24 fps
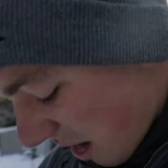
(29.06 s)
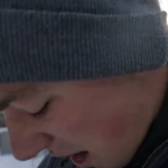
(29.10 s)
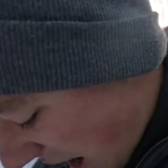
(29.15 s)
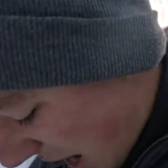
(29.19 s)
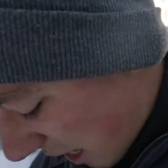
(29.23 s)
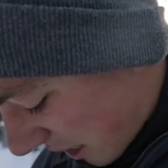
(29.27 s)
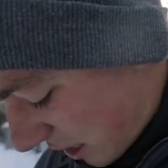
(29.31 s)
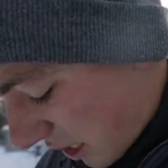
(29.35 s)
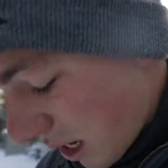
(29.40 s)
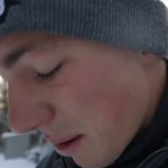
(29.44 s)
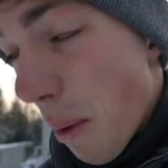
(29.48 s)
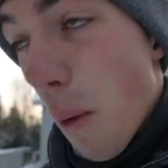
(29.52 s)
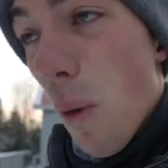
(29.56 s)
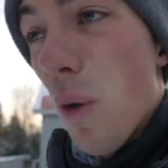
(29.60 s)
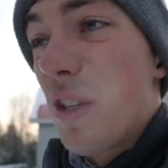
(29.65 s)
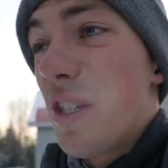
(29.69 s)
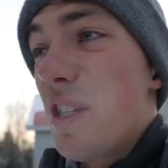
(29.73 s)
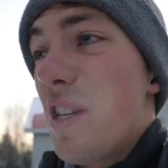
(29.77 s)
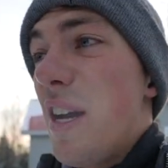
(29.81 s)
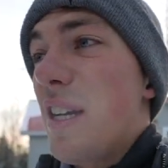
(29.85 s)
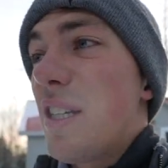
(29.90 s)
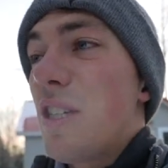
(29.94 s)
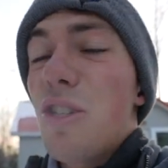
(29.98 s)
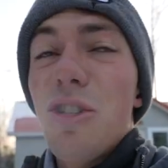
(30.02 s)
nasty. But
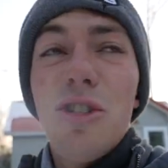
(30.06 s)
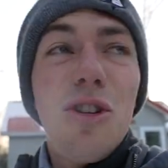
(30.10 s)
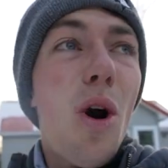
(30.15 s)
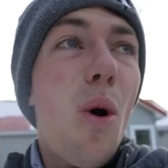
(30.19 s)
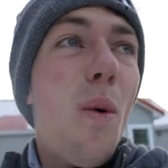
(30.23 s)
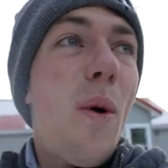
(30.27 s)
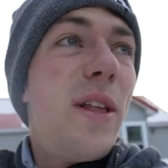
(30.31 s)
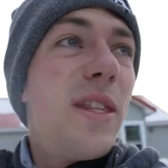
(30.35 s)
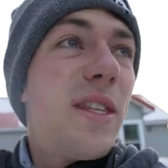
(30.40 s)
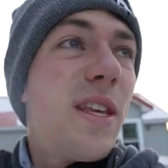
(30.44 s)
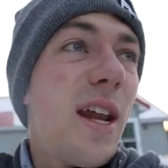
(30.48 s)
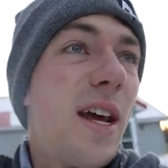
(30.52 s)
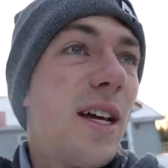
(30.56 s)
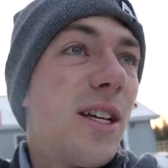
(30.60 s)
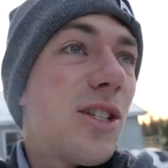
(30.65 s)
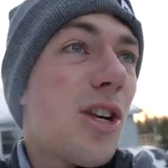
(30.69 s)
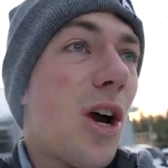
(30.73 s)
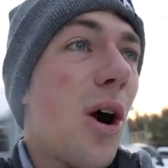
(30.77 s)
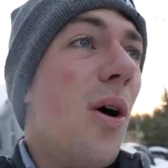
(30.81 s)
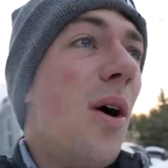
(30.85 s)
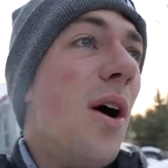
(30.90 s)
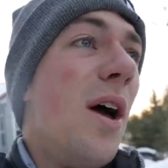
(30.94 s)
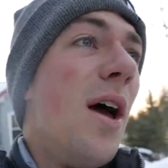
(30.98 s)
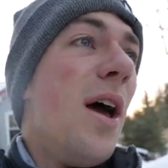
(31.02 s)
what's nice is no wind today.
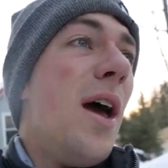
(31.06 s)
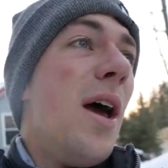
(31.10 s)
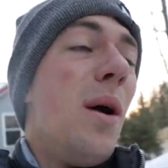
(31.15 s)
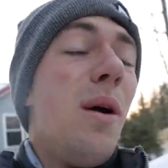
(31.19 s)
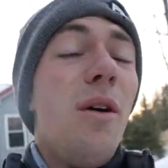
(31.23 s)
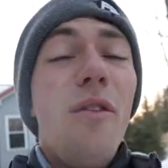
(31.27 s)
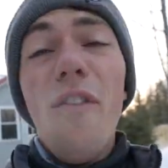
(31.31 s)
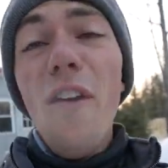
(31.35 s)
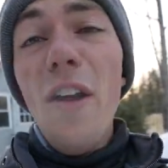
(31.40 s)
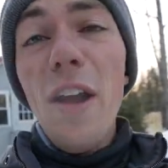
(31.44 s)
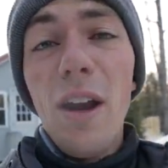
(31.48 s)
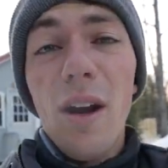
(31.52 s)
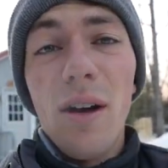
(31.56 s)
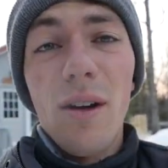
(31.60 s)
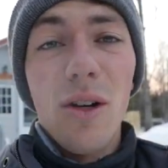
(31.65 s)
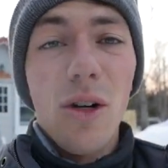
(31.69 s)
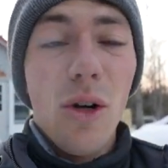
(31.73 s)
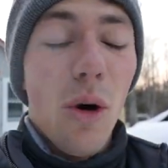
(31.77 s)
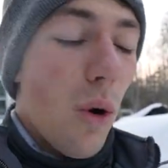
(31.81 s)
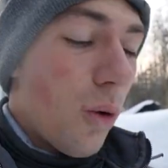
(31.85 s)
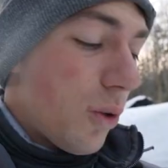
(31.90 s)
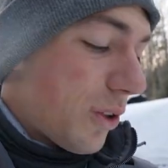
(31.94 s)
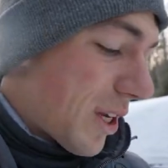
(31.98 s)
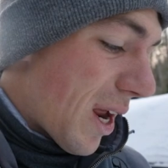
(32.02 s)
So we figured
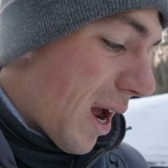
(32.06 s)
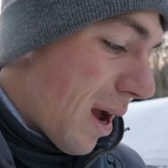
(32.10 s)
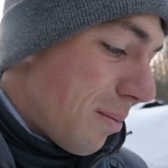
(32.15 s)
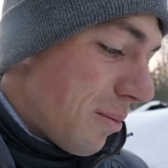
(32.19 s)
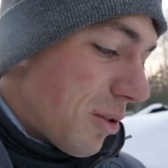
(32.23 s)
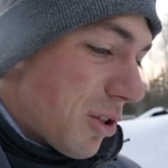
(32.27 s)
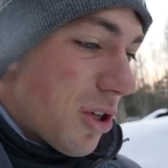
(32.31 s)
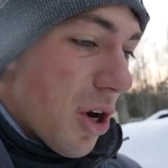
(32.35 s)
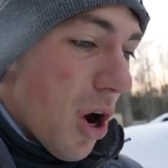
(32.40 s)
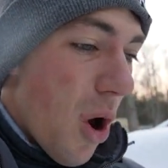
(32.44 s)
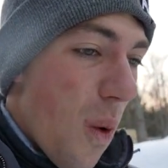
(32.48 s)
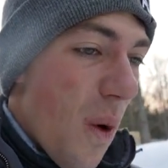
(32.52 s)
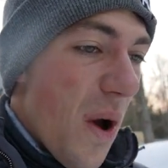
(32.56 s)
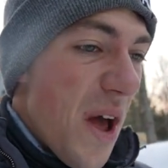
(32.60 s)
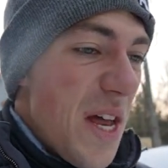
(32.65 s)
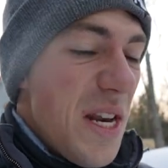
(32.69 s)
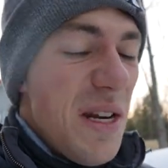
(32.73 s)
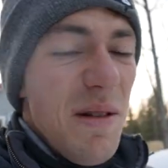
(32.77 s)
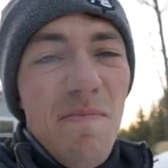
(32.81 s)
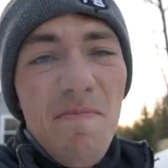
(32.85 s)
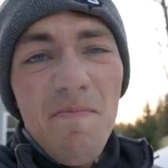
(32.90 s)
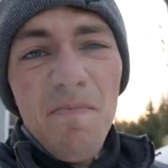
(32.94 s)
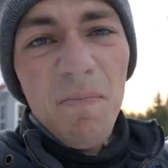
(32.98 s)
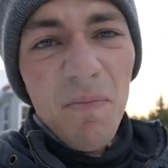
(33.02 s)
cold temps, no
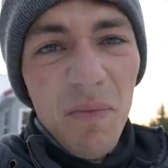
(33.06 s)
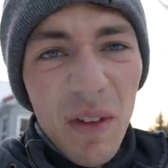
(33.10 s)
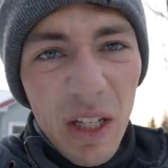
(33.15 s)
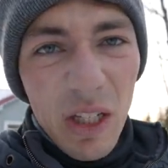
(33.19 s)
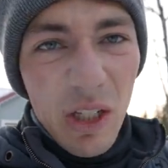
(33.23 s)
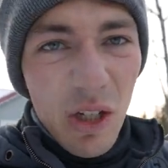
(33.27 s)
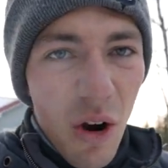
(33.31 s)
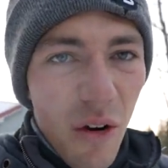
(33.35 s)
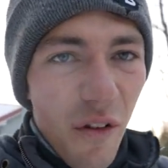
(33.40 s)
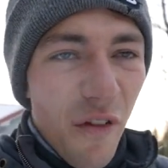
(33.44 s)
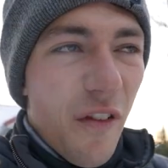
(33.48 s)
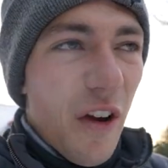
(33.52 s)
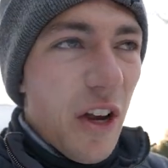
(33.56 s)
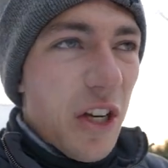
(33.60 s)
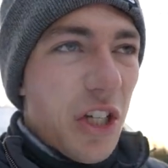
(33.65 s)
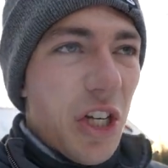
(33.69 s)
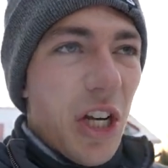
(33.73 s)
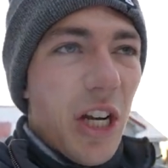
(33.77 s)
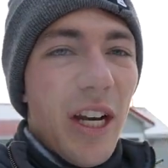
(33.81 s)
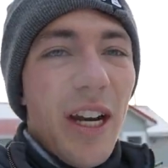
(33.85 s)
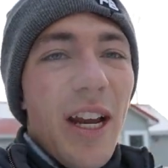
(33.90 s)
wind, let's go fishing.